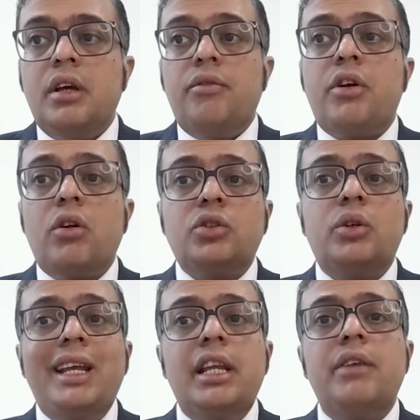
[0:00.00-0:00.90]
We are also
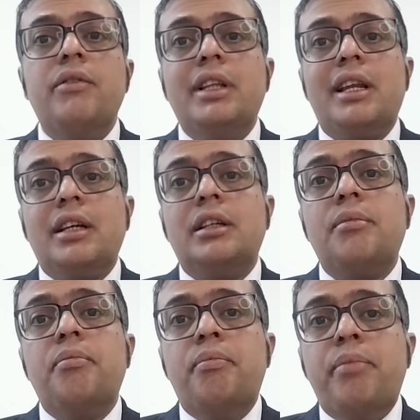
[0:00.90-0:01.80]
dealing with another
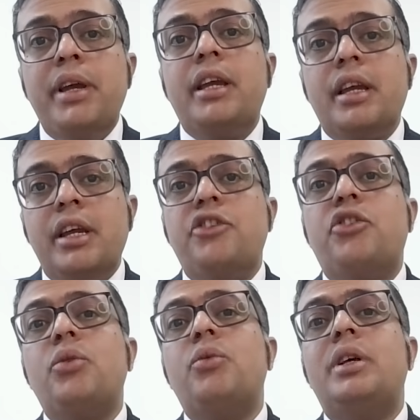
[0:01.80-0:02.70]
big
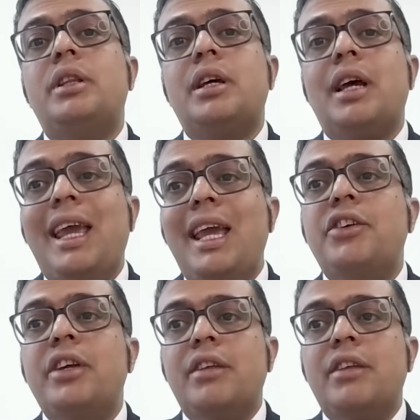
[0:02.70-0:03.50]
issue with aging